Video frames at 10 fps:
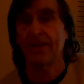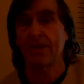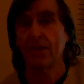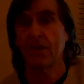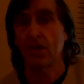
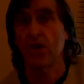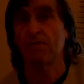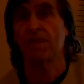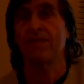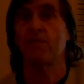certain
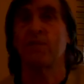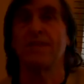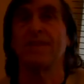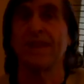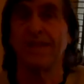concepts of what
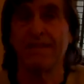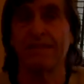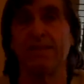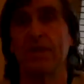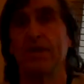is a
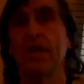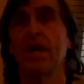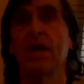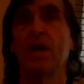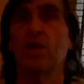long punch,
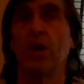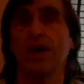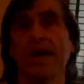what the